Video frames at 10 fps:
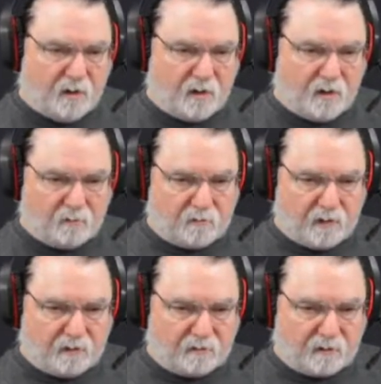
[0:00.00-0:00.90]
I don't
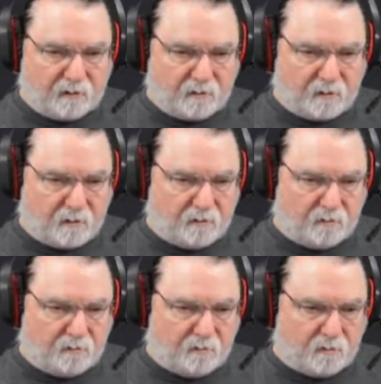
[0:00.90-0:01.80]
like that
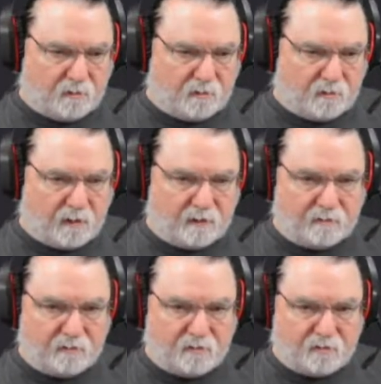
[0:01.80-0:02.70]
color. I like
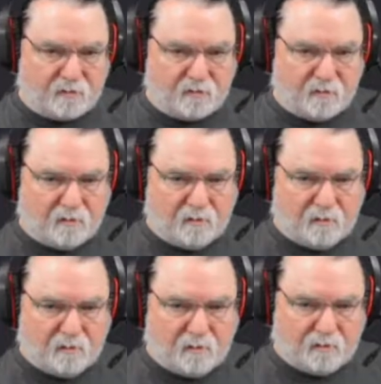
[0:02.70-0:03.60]
this.
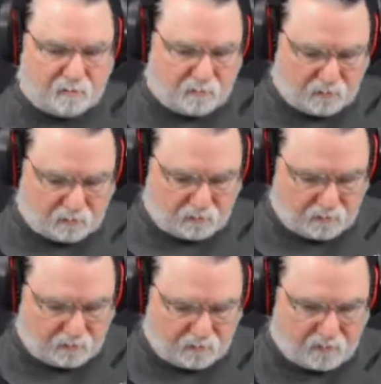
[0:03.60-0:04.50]
So we'll get rid
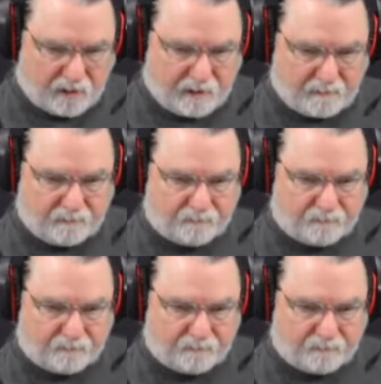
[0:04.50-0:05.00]
of that.